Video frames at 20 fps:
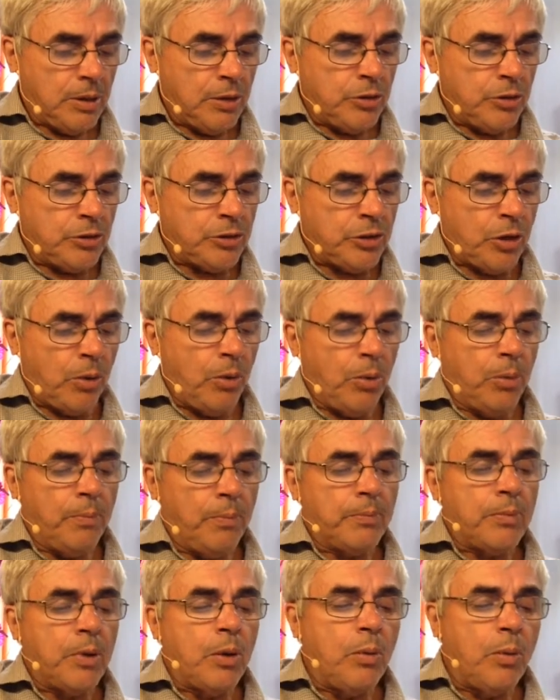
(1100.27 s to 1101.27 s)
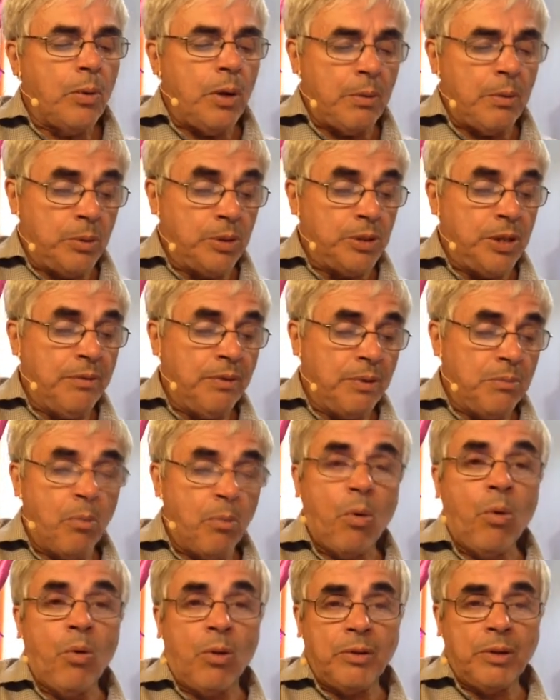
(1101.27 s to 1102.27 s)
So, it was even
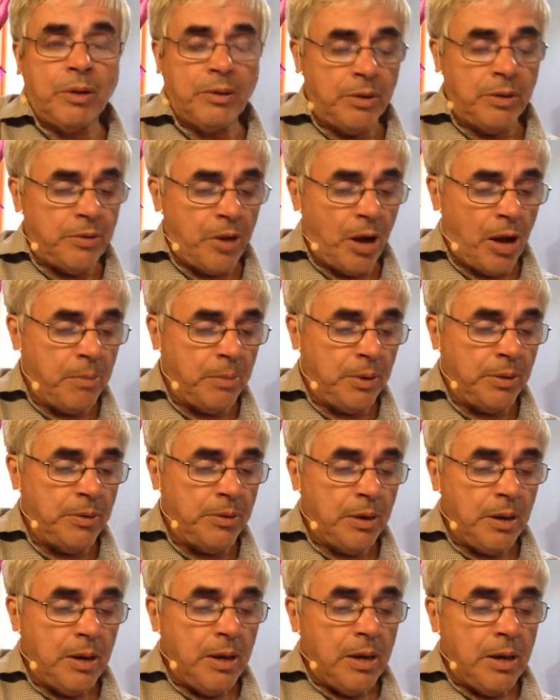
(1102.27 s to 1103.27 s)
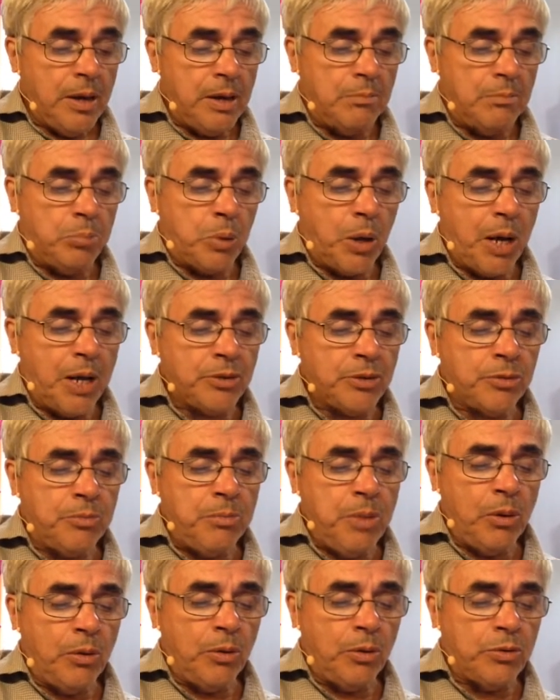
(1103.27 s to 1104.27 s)
more than the diamond. Impressed,
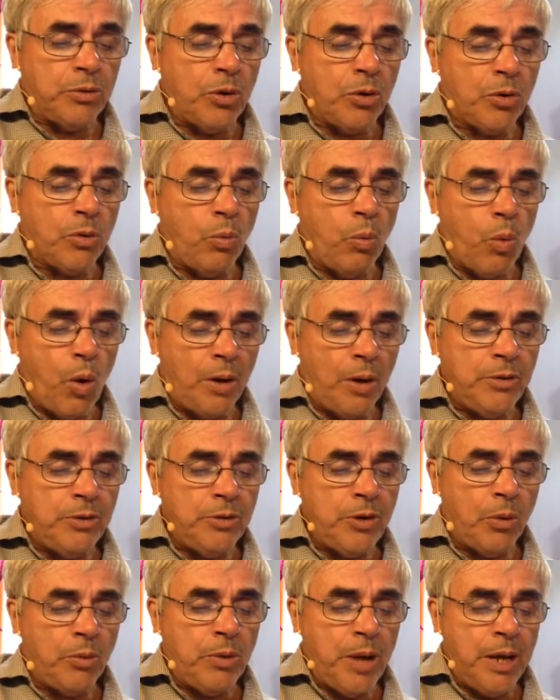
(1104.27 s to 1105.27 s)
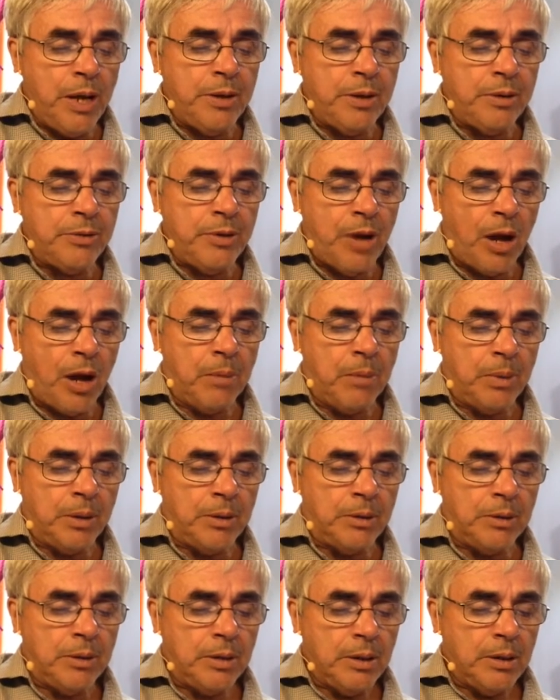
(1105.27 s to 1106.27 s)
Mueller took 1 donated
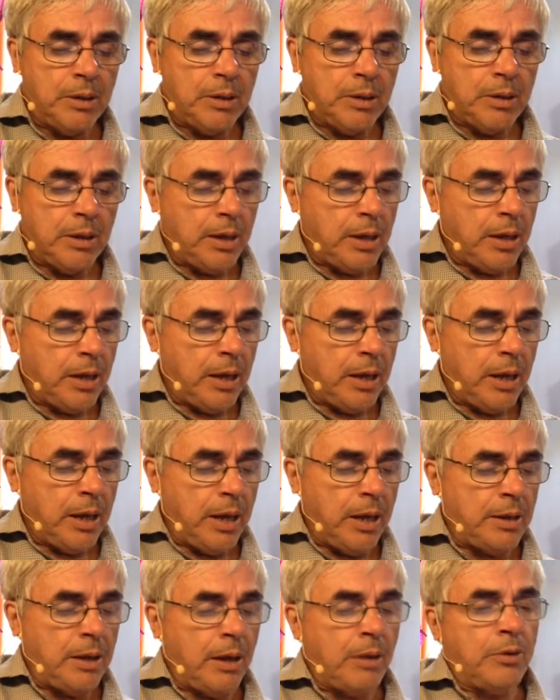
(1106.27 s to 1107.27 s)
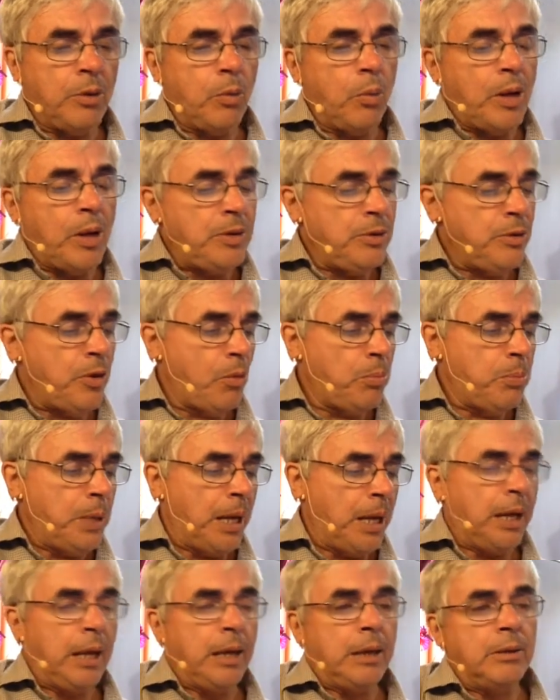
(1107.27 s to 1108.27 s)
diamond, and on the window
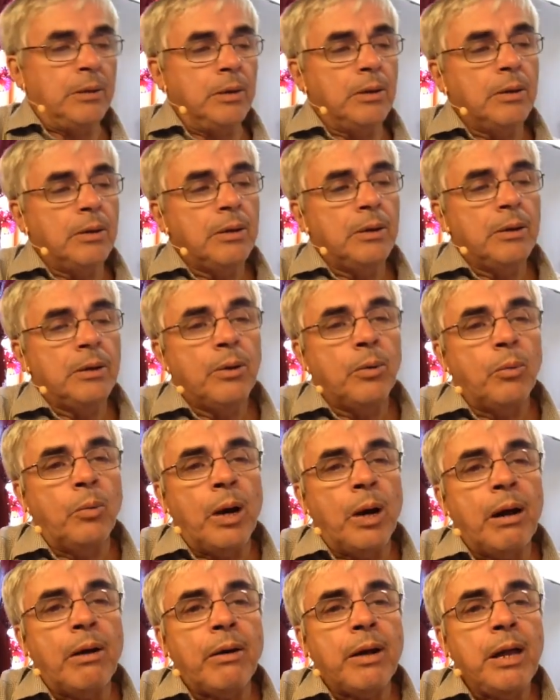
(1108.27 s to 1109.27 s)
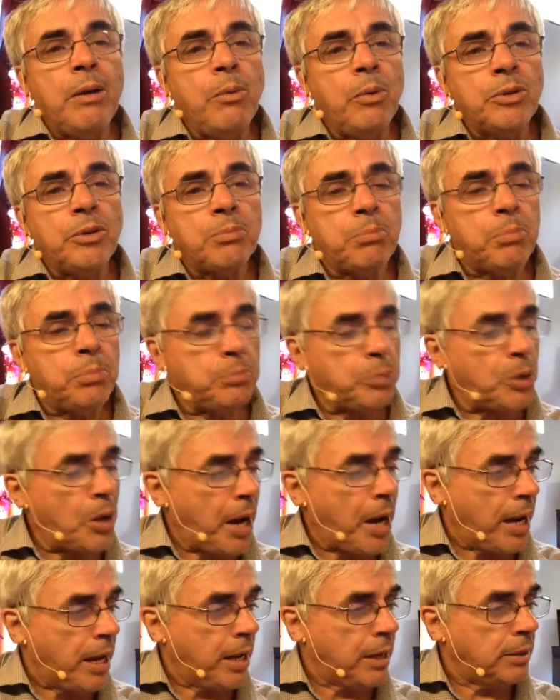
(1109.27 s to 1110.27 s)
pane, where he was
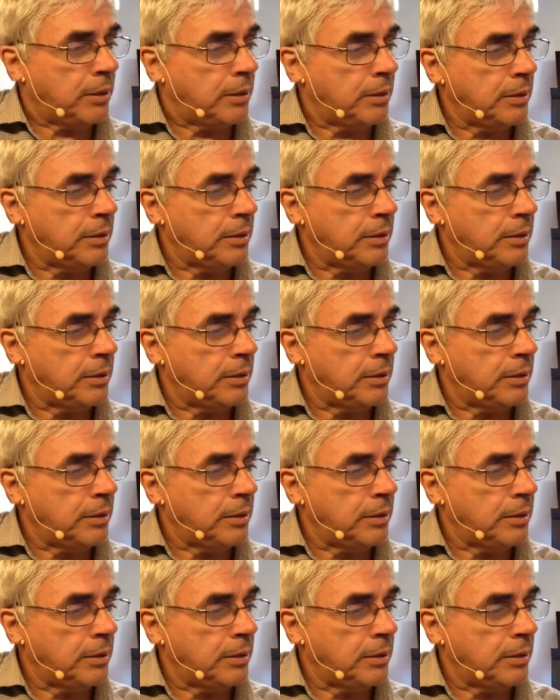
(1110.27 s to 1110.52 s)
praying,